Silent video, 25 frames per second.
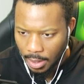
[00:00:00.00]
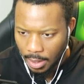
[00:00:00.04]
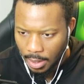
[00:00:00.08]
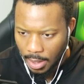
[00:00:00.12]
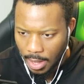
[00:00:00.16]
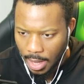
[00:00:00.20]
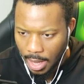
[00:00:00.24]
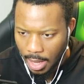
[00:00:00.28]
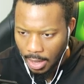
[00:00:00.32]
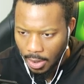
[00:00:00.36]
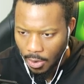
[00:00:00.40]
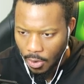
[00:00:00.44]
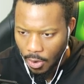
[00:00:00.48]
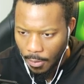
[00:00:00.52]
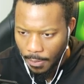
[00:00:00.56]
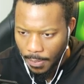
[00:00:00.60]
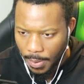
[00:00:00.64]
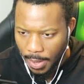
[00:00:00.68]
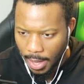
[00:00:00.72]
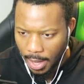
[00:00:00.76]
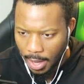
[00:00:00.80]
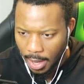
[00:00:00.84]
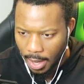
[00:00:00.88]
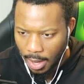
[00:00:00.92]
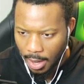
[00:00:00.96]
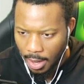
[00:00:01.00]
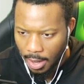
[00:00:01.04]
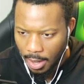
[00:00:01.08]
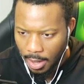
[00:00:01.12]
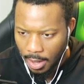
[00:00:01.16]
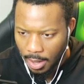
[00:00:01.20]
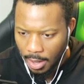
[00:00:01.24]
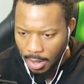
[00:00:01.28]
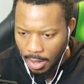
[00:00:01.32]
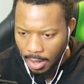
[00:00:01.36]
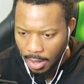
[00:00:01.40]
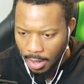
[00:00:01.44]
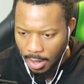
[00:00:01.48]
can't go up here.
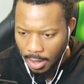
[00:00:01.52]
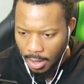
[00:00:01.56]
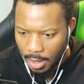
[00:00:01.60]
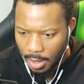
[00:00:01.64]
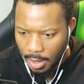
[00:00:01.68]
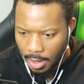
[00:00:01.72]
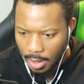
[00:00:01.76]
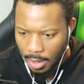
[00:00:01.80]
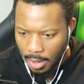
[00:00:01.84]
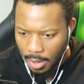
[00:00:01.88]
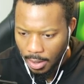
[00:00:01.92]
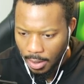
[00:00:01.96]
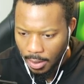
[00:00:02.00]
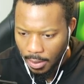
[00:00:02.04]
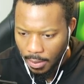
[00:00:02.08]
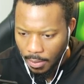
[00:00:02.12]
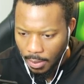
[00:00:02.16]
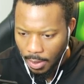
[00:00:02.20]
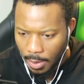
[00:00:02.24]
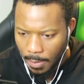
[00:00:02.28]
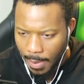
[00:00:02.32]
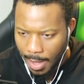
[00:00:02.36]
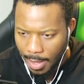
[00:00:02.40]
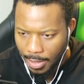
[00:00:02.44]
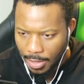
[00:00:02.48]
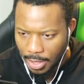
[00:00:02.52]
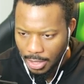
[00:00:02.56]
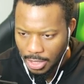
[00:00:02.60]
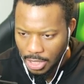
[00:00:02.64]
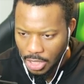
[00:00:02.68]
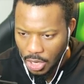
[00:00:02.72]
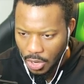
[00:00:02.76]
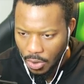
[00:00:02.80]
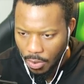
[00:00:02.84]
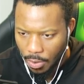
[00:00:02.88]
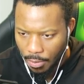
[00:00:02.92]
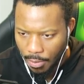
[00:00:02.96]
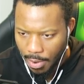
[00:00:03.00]
What about this
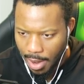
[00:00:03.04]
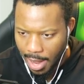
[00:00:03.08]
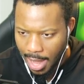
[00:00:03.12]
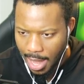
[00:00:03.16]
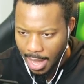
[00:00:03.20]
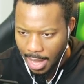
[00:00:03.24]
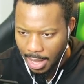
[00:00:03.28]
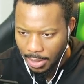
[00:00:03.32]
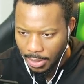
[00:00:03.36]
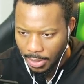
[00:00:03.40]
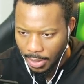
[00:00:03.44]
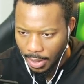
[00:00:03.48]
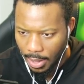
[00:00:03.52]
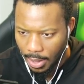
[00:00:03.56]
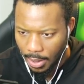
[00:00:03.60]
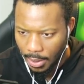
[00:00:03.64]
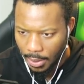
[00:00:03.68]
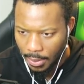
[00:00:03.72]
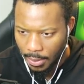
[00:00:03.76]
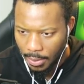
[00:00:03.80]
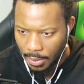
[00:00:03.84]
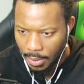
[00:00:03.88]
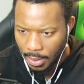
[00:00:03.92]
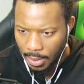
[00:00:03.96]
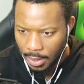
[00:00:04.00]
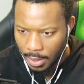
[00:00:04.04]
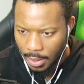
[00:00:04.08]
crane, though?